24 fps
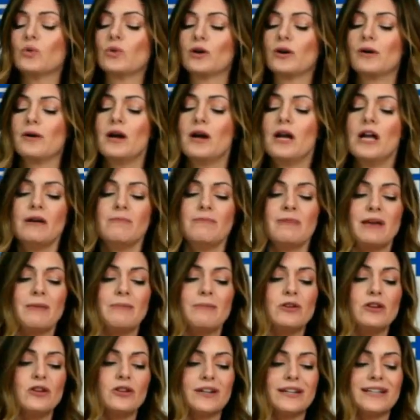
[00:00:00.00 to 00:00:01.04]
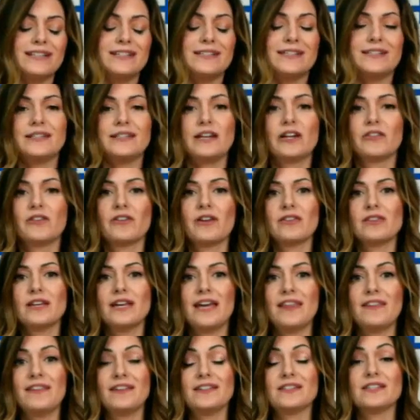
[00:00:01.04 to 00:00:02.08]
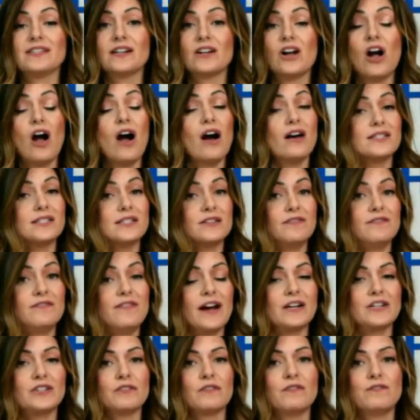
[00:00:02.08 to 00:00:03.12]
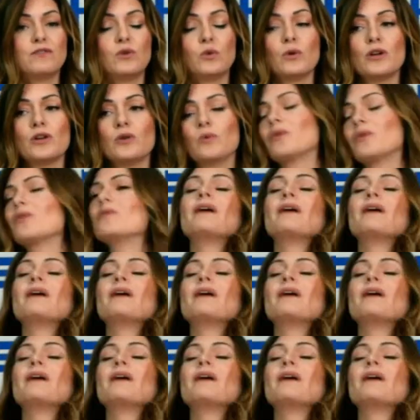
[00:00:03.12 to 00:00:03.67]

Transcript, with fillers: or maybe you're considering if it's cost effective for you,